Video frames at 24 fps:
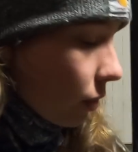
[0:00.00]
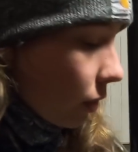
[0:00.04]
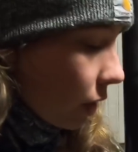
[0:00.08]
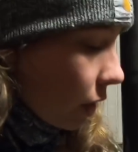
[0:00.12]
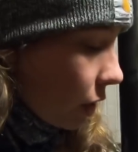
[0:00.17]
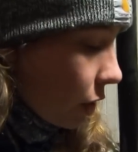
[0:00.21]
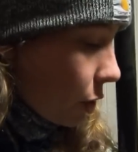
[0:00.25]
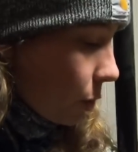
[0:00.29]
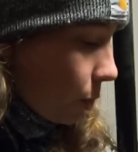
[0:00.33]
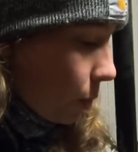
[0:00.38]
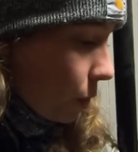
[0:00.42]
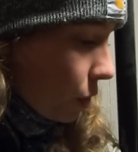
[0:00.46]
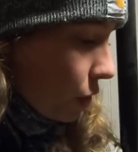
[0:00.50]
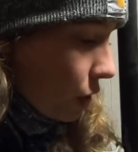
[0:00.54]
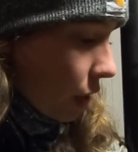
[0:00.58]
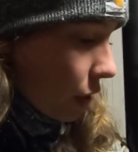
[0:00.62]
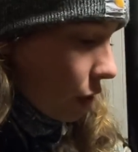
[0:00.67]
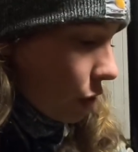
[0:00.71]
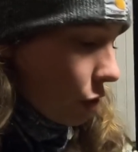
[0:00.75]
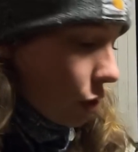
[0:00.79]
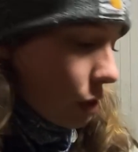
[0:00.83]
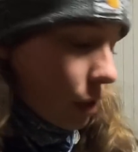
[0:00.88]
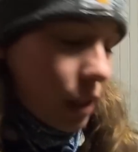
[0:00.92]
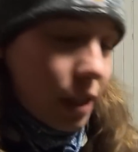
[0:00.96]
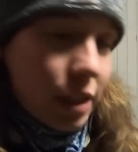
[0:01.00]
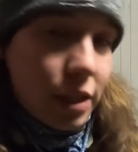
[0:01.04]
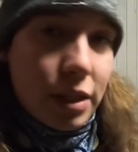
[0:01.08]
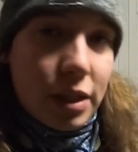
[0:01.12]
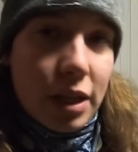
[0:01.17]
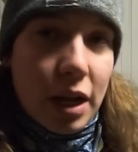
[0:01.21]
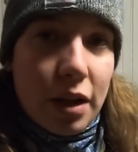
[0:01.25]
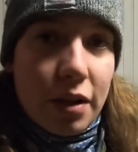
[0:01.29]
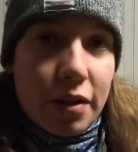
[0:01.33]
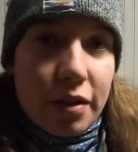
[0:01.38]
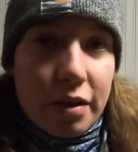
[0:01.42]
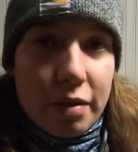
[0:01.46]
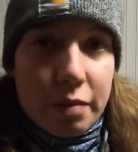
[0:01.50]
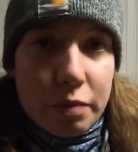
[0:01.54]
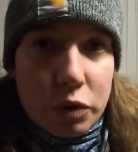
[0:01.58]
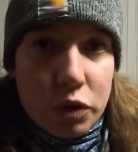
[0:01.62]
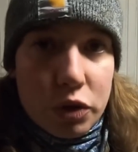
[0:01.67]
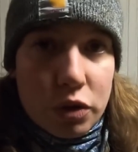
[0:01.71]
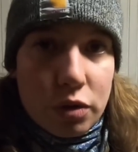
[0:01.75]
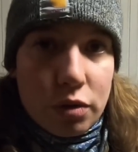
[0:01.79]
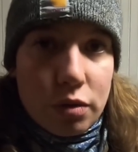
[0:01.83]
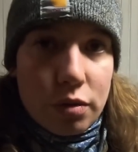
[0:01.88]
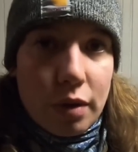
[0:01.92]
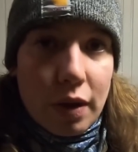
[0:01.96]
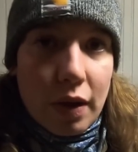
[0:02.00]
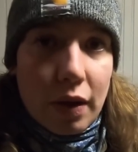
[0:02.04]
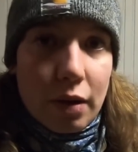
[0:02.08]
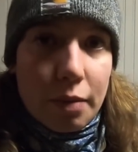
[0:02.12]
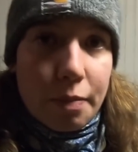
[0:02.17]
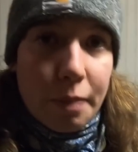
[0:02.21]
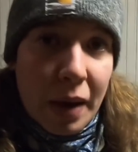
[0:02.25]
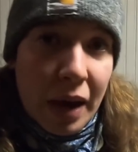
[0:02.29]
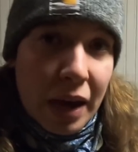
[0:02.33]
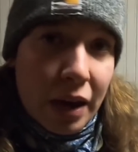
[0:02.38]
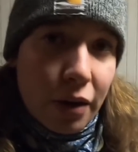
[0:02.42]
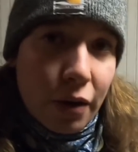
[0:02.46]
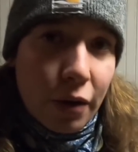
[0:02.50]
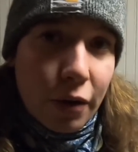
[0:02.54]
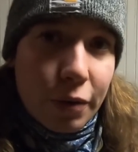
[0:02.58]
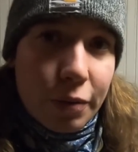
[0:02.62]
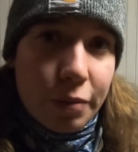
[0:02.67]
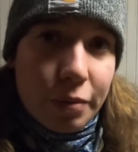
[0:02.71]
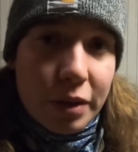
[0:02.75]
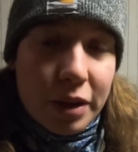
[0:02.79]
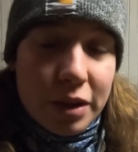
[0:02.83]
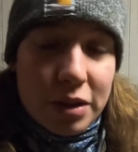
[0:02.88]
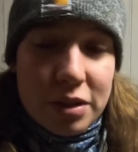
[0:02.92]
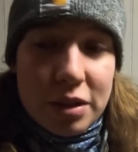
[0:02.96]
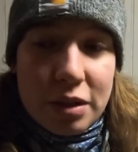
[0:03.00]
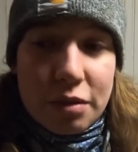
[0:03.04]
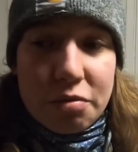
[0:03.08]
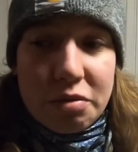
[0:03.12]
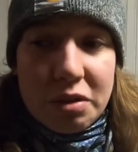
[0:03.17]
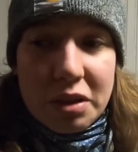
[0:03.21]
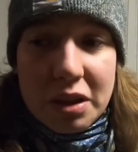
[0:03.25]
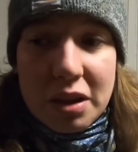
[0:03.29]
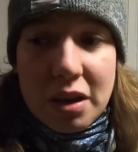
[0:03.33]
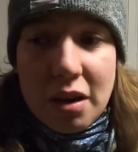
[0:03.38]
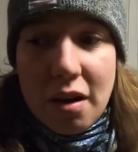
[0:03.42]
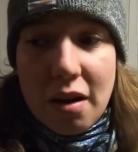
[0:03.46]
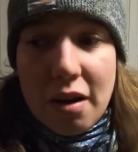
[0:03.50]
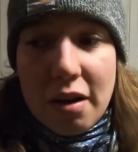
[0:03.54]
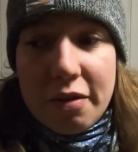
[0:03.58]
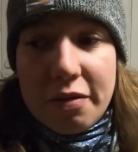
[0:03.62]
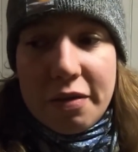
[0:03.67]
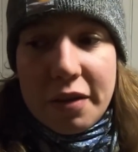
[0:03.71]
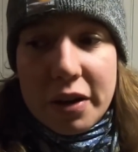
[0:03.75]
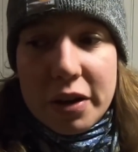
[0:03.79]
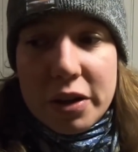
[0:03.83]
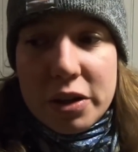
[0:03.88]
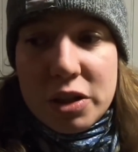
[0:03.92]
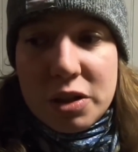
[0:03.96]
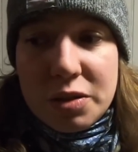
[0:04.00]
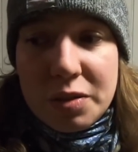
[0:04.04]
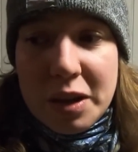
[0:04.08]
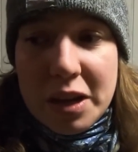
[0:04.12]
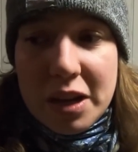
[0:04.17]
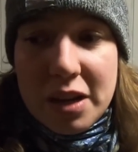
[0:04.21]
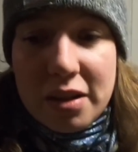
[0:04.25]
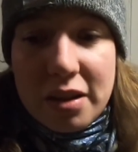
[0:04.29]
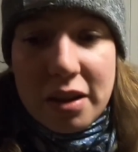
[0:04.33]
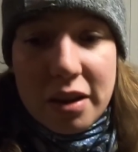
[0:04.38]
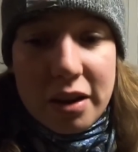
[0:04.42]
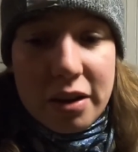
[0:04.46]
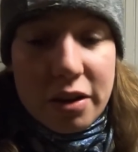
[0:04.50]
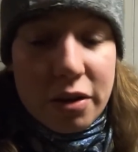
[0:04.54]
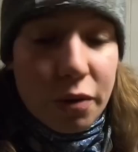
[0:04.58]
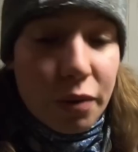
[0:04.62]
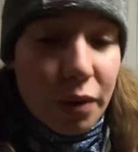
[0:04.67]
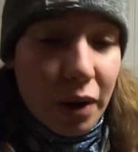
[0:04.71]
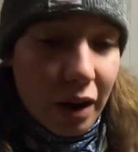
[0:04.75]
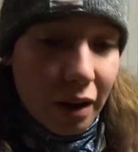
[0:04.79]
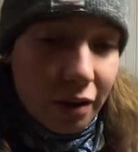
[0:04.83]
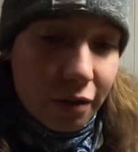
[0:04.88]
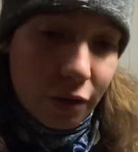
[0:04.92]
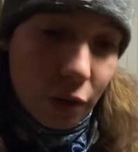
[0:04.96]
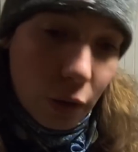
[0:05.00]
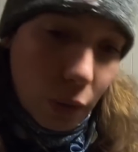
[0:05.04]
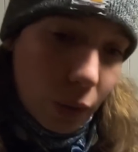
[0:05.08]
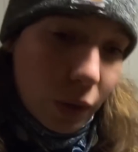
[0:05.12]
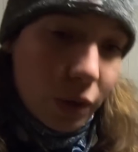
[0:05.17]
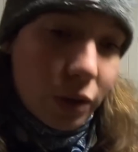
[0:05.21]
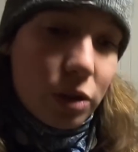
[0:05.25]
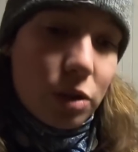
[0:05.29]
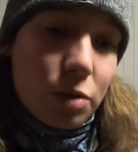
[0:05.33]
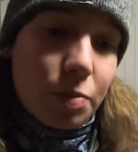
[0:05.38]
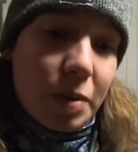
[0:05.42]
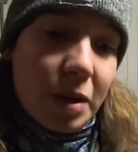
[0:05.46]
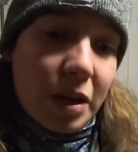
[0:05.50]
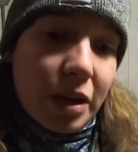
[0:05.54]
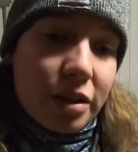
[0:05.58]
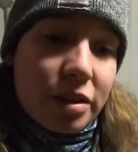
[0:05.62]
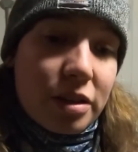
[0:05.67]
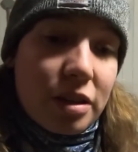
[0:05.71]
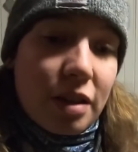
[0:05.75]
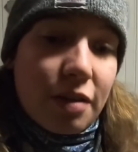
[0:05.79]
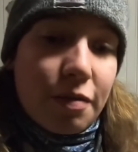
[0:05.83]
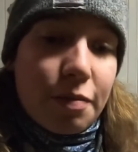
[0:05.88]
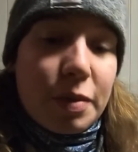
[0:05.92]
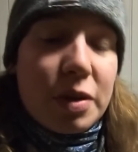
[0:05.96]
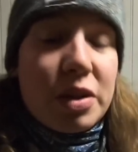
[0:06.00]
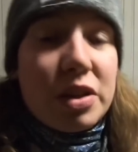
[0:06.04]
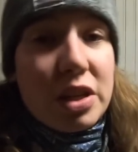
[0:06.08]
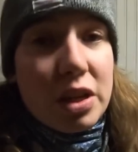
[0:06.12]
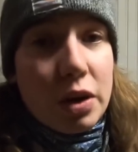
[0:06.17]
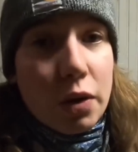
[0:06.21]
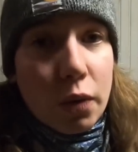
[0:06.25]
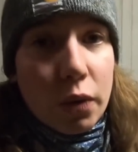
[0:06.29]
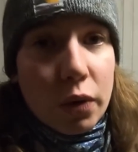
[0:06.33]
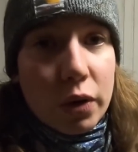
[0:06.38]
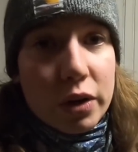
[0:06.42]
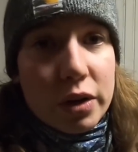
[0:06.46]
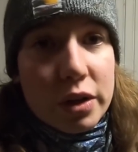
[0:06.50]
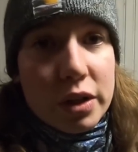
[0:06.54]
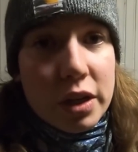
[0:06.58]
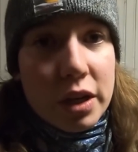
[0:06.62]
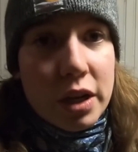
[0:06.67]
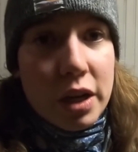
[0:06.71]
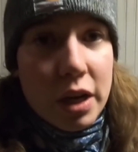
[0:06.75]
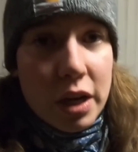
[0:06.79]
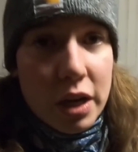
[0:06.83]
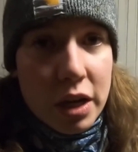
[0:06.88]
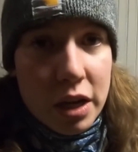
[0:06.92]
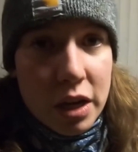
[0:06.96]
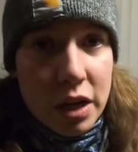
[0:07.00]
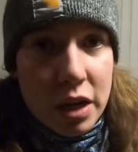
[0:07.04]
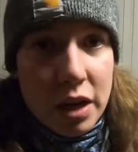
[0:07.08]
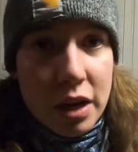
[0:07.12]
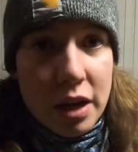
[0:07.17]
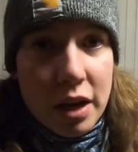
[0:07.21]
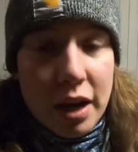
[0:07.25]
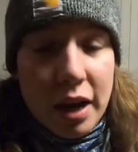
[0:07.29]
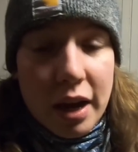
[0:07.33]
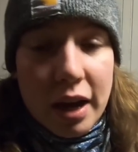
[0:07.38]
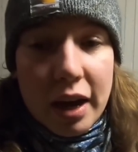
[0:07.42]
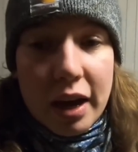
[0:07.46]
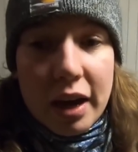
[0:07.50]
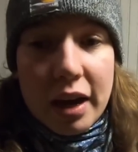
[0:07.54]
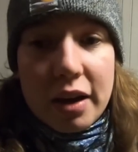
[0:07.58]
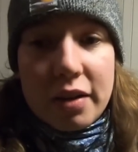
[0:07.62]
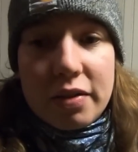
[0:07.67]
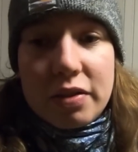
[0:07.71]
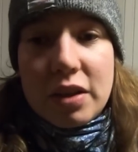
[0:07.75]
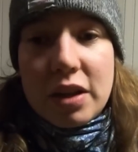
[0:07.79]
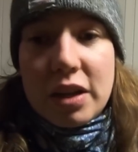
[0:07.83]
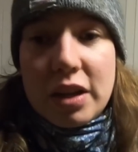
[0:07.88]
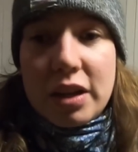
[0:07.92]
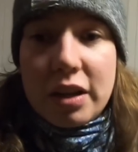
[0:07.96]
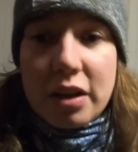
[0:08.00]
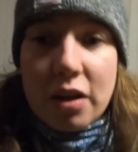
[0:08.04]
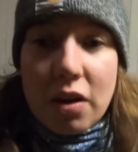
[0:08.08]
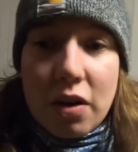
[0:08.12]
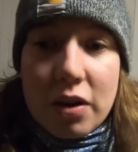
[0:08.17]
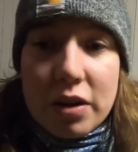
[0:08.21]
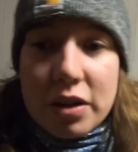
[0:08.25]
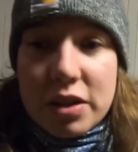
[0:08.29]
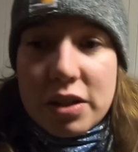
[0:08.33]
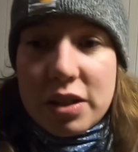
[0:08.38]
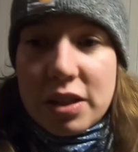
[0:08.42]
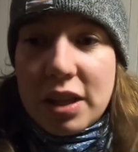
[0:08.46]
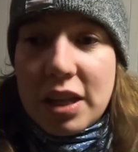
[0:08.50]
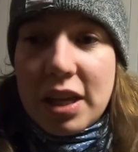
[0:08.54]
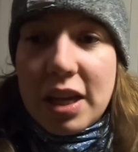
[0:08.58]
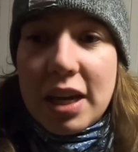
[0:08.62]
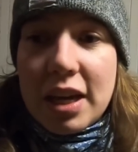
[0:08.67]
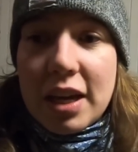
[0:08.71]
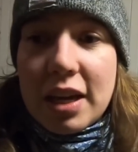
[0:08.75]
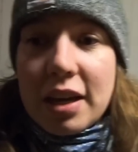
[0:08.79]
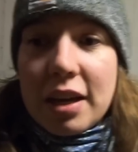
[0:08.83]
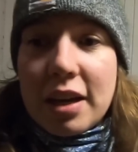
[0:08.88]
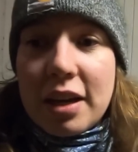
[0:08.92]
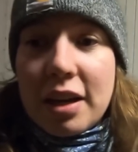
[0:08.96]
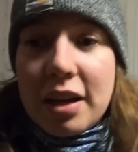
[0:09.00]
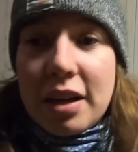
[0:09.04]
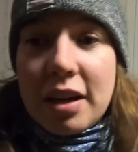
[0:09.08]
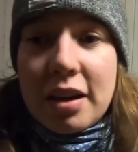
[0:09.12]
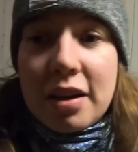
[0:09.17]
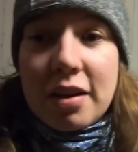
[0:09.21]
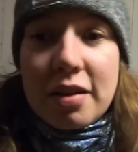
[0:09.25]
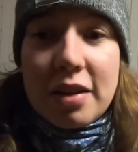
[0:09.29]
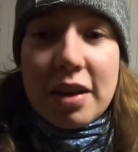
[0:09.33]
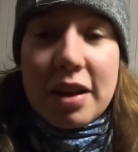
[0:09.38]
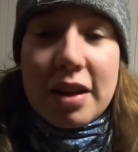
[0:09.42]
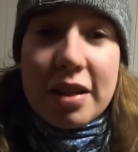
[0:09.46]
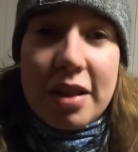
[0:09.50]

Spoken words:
is potentially sell them to a pet home, because they really are very sweet. They don't have horns because they've been dehorned. And they honestly, they